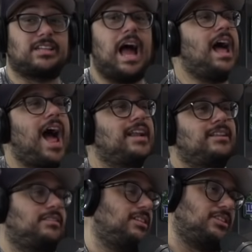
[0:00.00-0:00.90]
I, I
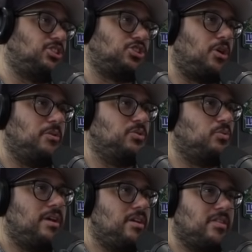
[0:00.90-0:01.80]
like, just thought it was
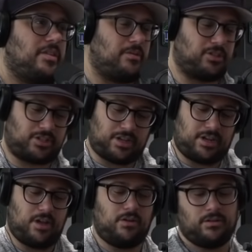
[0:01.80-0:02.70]
weird that they were just going to
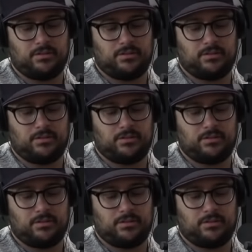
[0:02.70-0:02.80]
go.